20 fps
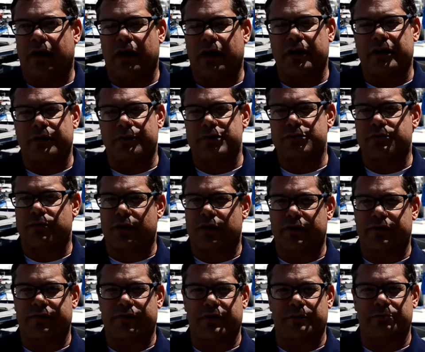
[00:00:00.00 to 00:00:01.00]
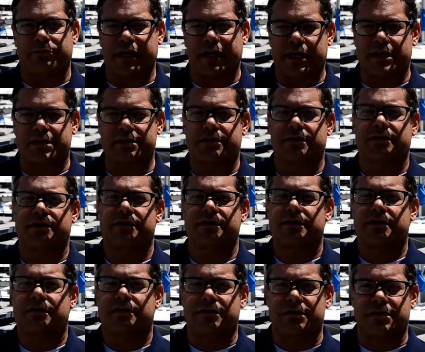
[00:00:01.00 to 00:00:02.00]
It was one of the biggest
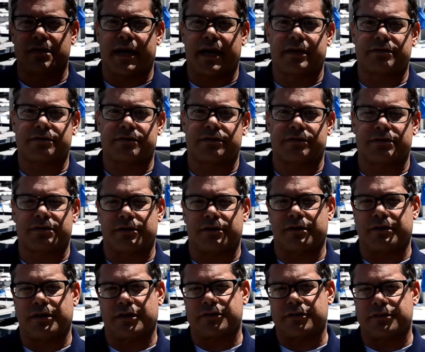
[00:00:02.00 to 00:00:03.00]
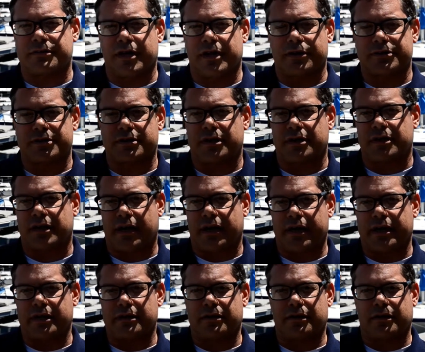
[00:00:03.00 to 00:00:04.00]
disasters during the
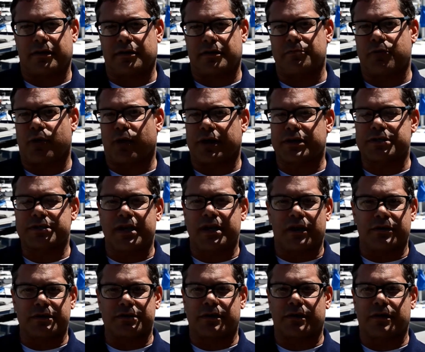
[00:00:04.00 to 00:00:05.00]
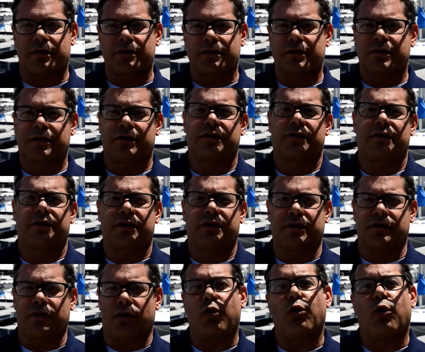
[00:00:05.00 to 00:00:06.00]
2009 mortgage downturn
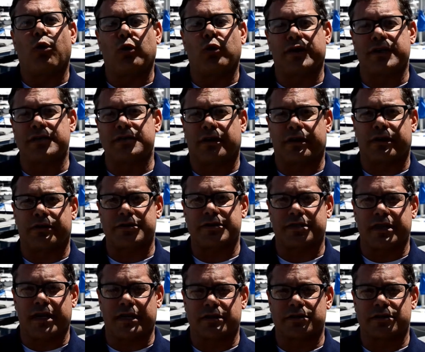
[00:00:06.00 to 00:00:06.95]
in the whole entire state.